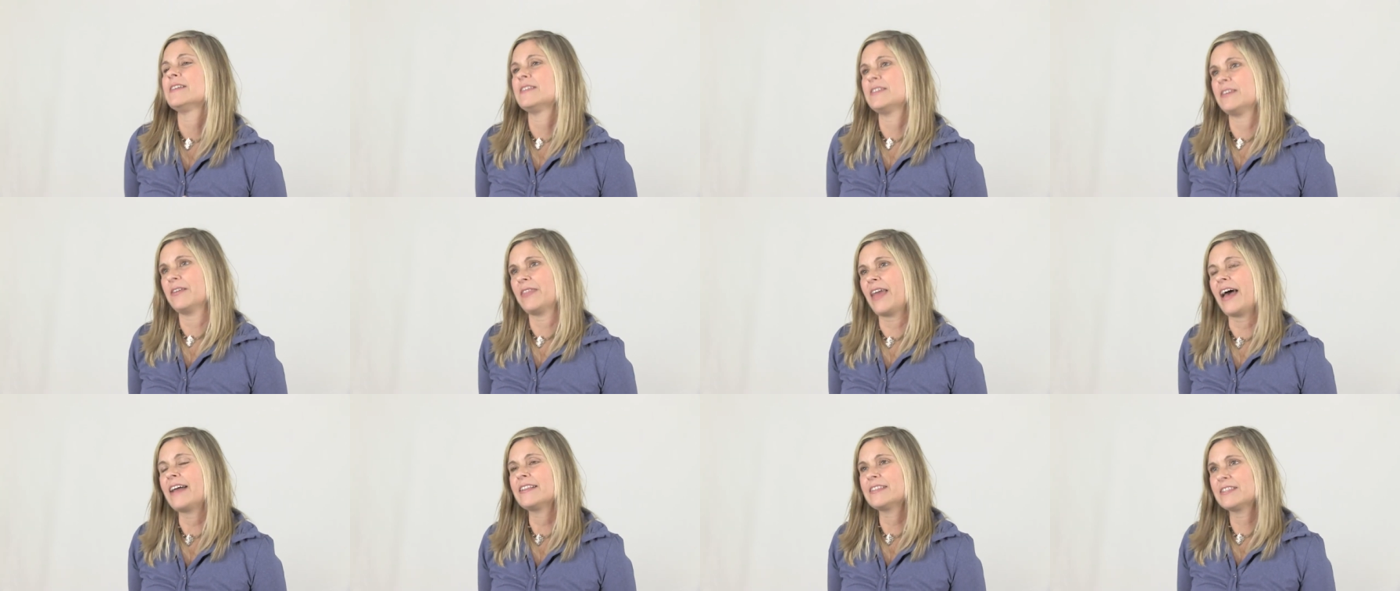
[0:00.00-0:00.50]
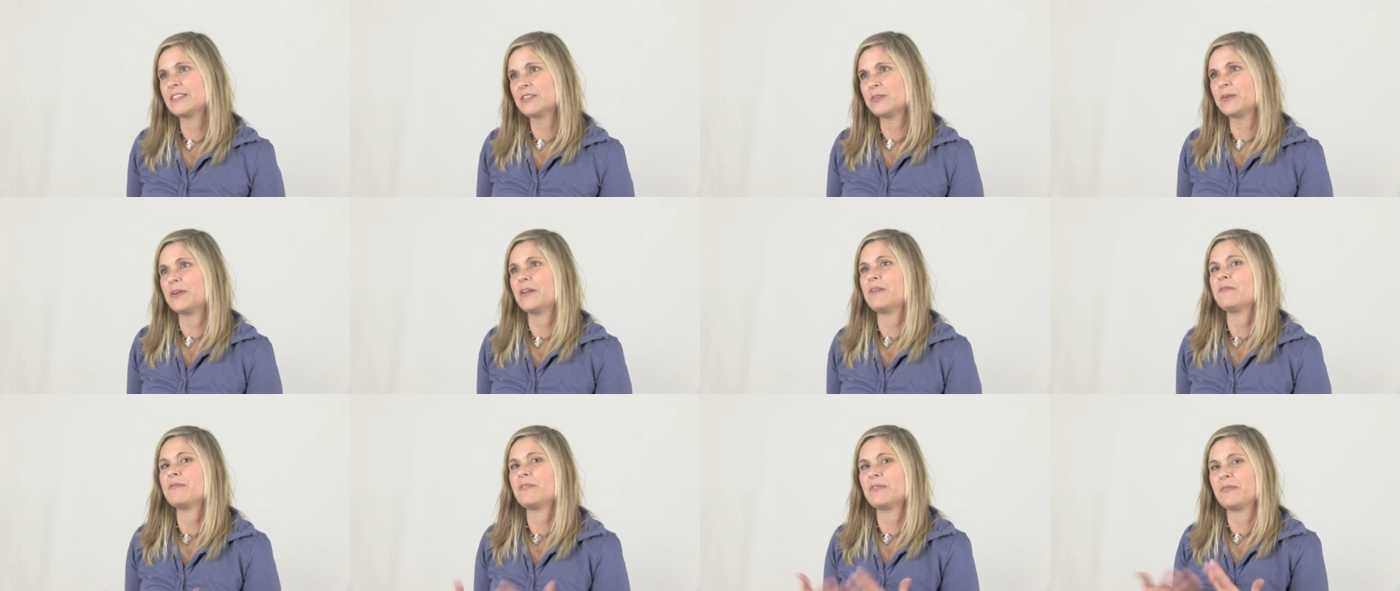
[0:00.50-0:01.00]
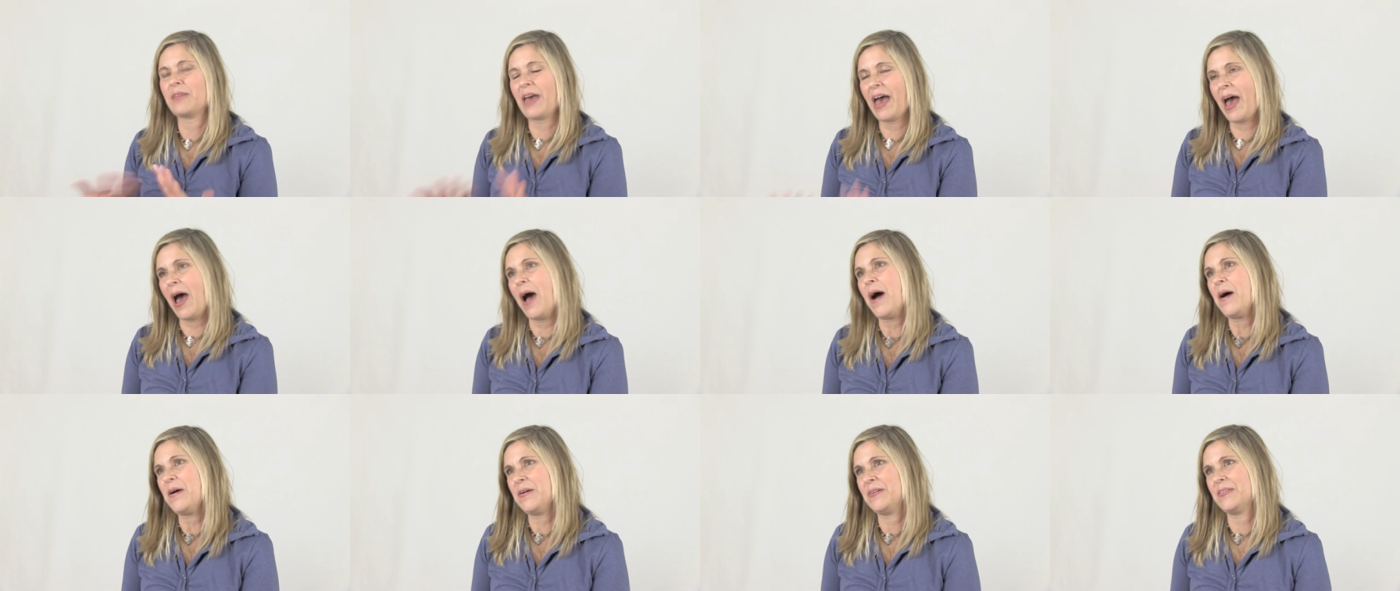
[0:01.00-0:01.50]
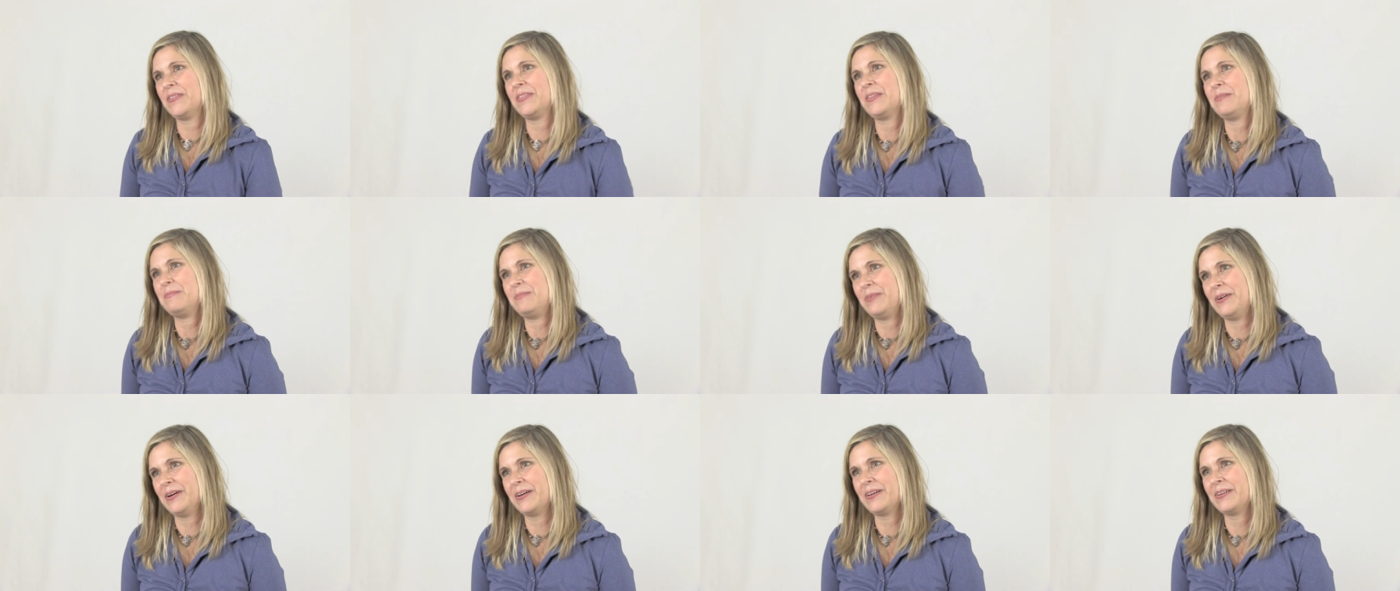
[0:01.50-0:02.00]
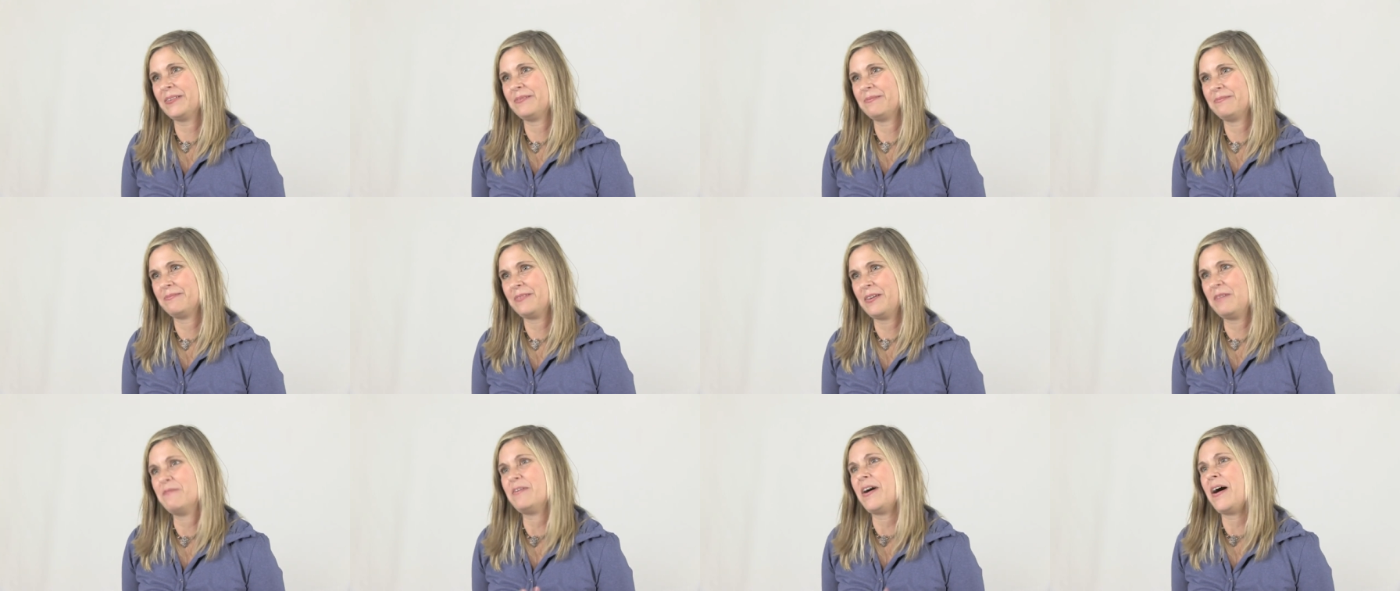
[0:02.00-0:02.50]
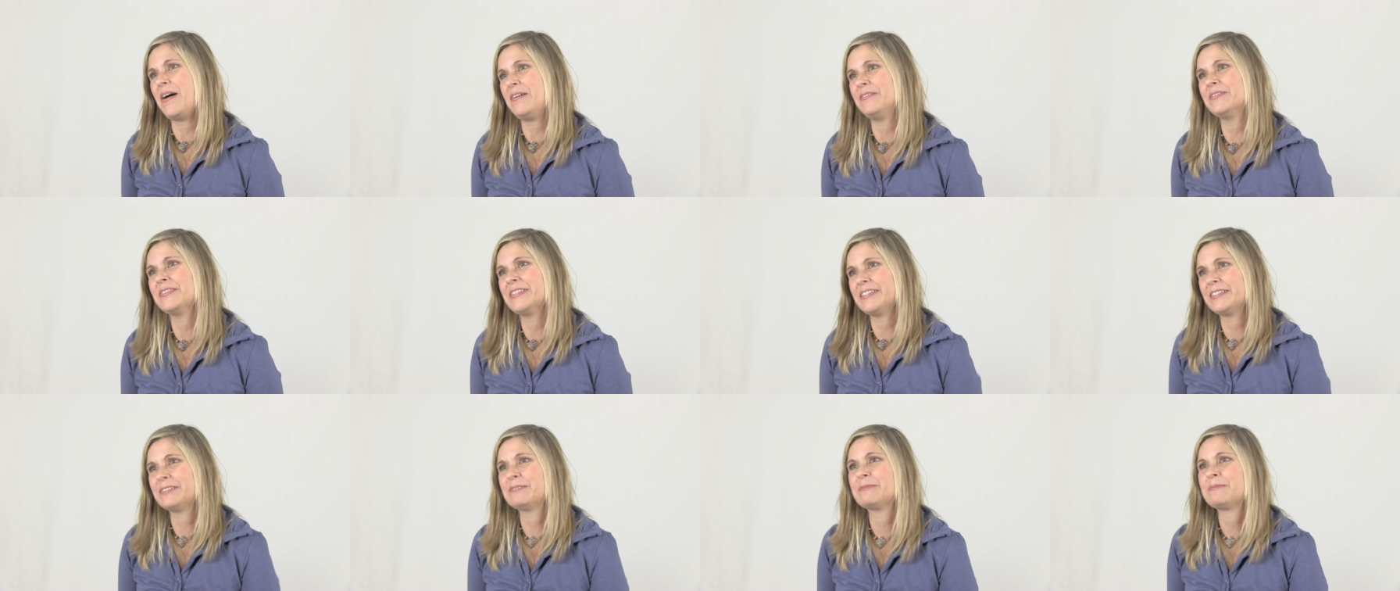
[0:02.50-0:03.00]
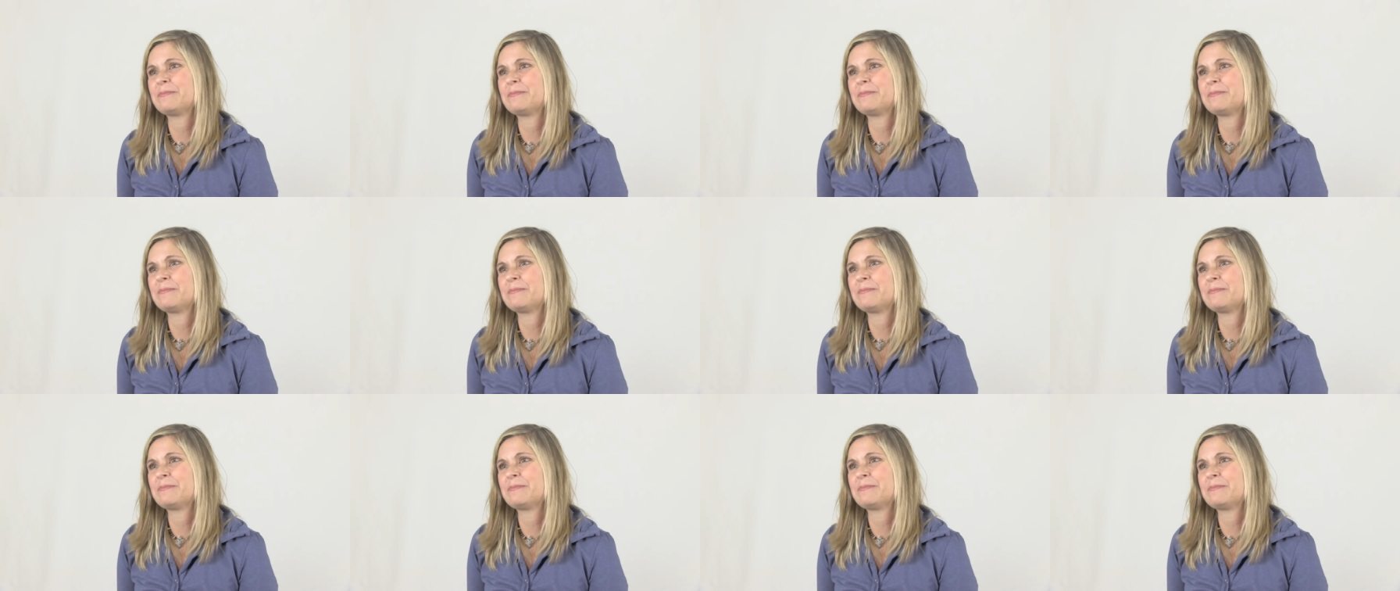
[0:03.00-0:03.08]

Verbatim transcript: So that's sort of how the book evolved.